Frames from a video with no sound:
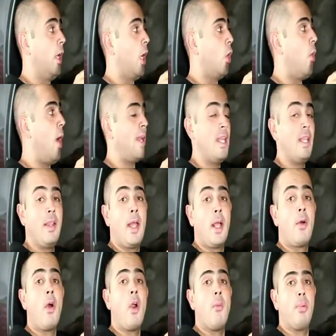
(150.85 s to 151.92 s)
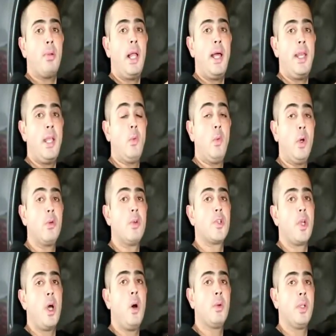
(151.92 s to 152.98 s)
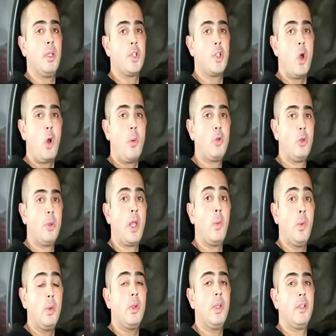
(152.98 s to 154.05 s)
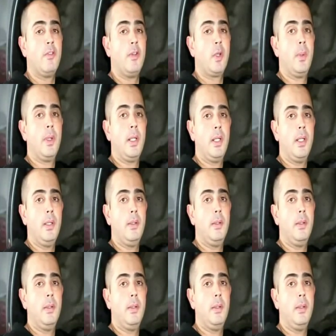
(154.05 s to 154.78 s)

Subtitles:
Cracking that chrome plating will result in a shock absorber that will leak very quickly.